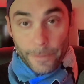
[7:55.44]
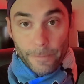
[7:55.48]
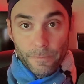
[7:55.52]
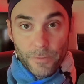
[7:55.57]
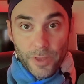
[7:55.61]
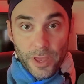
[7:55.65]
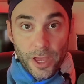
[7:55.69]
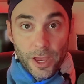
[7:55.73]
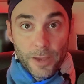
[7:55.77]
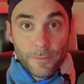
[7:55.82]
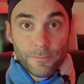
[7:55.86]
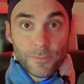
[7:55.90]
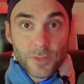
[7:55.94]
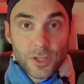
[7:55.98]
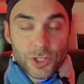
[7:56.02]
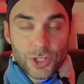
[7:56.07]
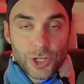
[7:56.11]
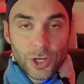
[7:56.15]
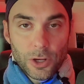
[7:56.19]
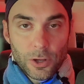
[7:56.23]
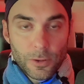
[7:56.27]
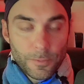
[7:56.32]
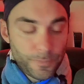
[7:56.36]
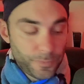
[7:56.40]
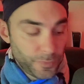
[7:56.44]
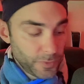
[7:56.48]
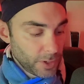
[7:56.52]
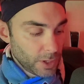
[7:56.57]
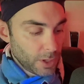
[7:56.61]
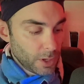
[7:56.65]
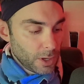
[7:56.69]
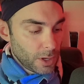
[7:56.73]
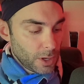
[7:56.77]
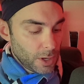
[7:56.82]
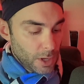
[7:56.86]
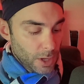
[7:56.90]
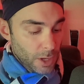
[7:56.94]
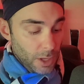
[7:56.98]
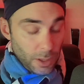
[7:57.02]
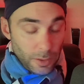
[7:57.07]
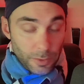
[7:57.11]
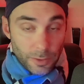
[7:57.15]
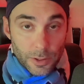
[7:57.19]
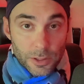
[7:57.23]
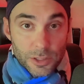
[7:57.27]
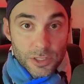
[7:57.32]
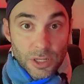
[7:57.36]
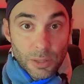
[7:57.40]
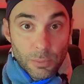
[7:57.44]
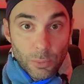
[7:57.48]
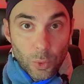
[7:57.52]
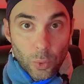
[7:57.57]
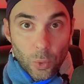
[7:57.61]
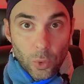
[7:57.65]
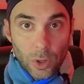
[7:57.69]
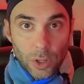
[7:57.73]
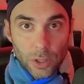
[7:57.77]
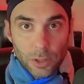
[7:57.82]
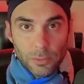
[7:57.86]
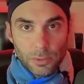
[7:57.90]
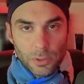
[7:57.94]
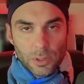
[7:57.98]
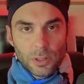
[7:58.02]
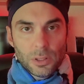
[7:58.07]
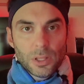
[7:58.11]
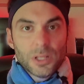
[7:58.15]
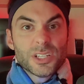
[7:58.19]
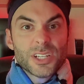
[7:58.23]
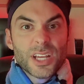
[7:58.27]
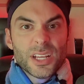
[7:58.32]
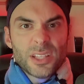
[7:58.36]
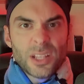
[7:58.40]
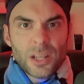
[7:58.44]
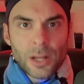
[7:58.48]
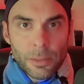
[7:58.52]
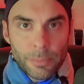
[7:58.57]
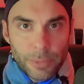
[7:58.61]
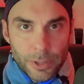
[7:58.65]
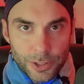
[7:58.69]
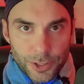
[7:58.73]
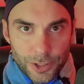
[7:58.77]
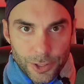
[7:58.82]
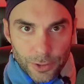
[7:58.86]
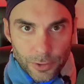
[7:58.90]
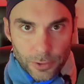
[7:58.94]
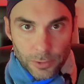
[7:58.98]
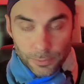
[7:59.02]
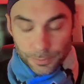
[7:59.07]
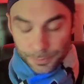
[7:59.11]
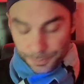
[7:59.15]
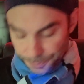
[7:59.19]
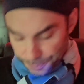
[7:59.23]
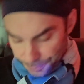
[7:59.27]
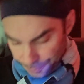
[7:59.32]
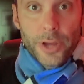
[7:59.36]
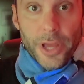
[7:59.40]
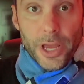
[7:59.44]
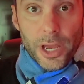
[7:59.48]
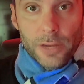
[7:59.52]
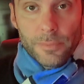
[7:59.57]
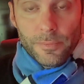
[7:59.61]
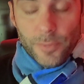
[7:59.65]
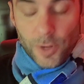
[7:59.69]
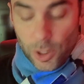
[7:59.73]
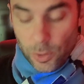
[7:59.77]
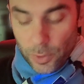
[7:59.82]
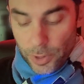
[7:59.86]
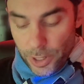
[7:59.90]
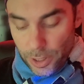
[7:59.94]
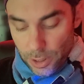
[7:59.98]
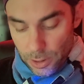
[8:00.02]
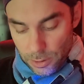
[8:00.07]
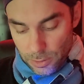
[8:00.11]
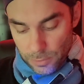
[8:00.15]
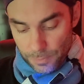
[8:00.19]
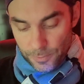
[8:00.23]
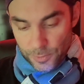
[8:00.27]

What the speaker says: Okay, so there's number 1. Let's get to number 2. Okay, here we go.